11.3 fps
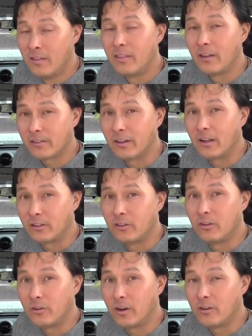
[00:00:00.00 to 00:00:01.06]
they'll sell it
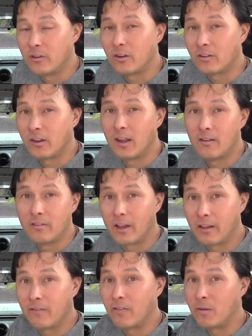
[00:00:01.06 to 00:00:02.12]
to you and you're going to save
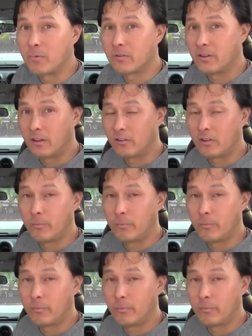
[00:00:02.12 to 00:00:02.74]
like fifty percent.